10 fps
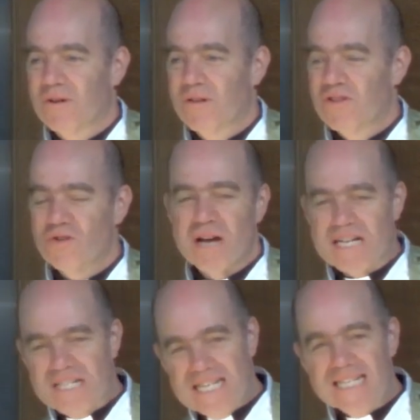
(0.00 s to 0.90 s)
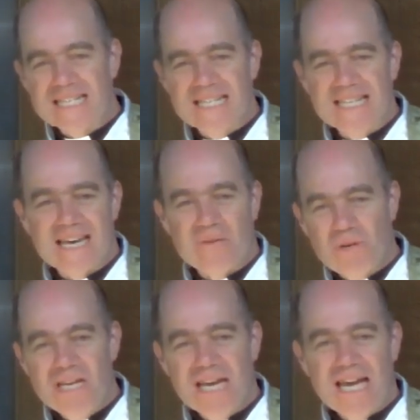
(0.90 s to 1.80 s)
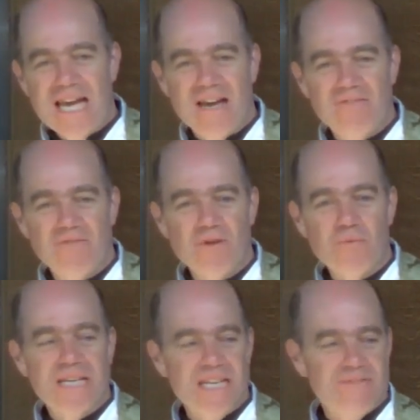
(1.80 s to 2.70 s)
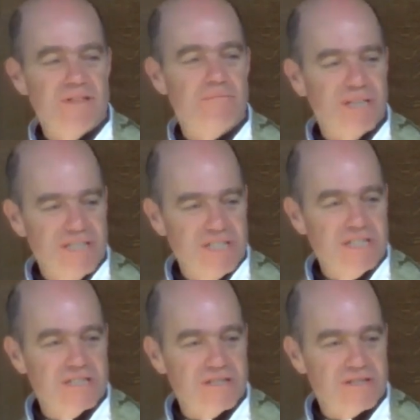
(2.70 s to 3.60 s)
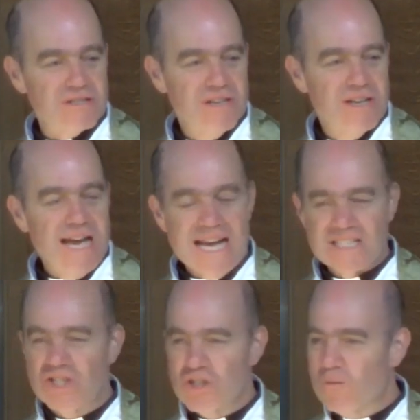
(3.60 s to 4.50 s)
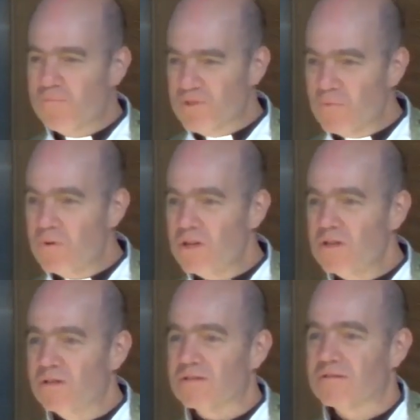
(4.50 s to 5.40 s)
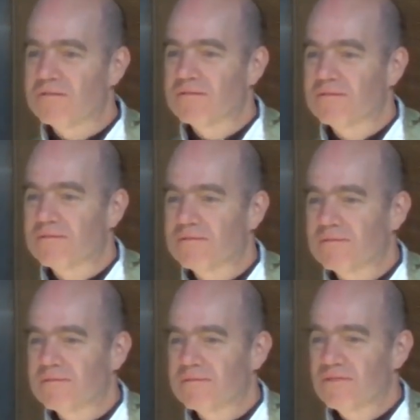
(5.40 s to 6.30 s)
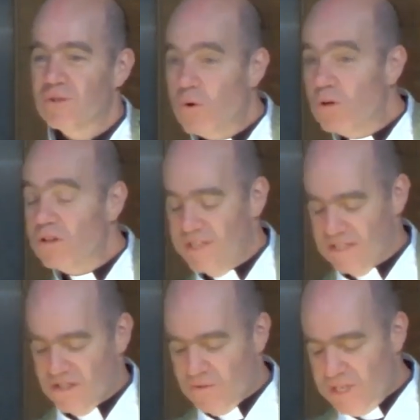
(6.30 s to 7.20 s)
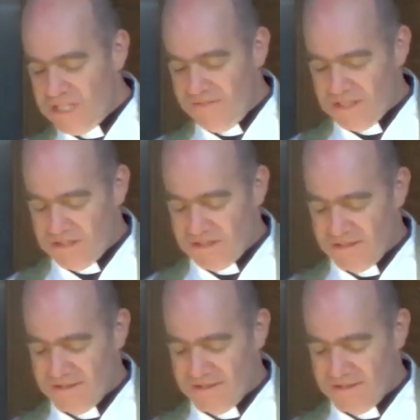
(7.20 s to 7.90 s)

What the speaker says: The great dignity that we have, that we're given by Jesus as a job for the world. To all of us, to each of us.